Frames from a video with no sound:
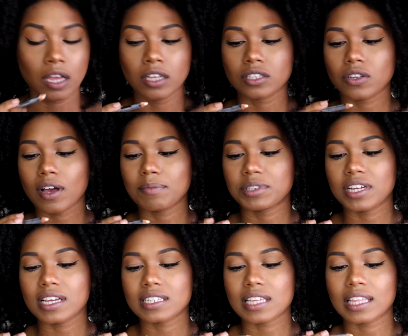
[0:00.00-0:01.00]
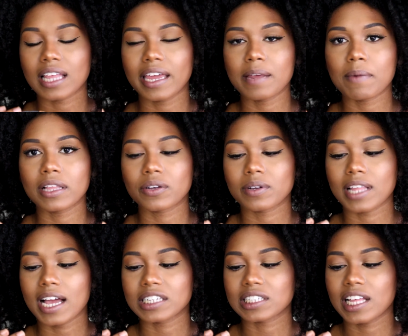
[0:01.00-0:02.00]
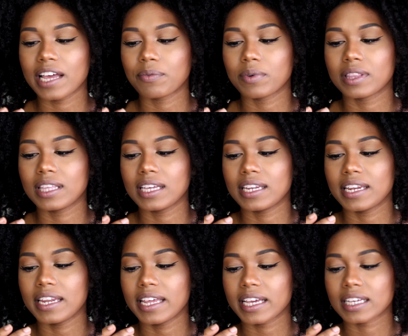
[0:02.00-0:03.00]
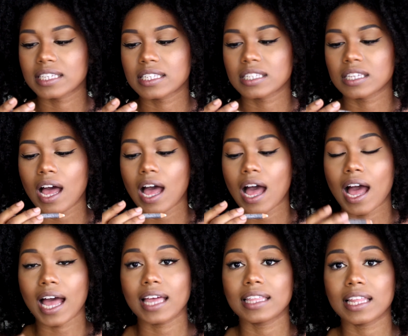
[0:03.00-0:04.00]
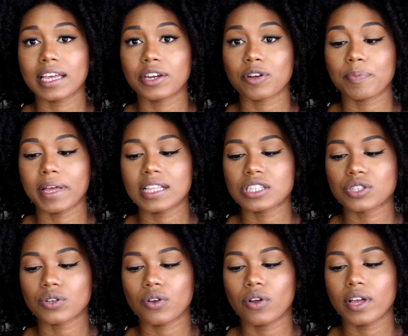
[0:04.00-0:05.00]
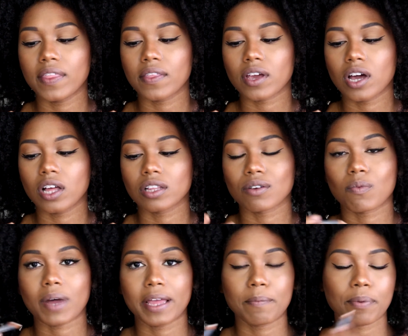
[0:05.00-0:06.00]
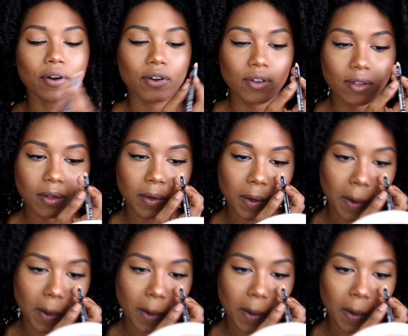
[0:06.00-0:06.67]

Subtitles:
So I'm just lining my lower lash line with the NYX eyeliner pencil in the color White Pearl.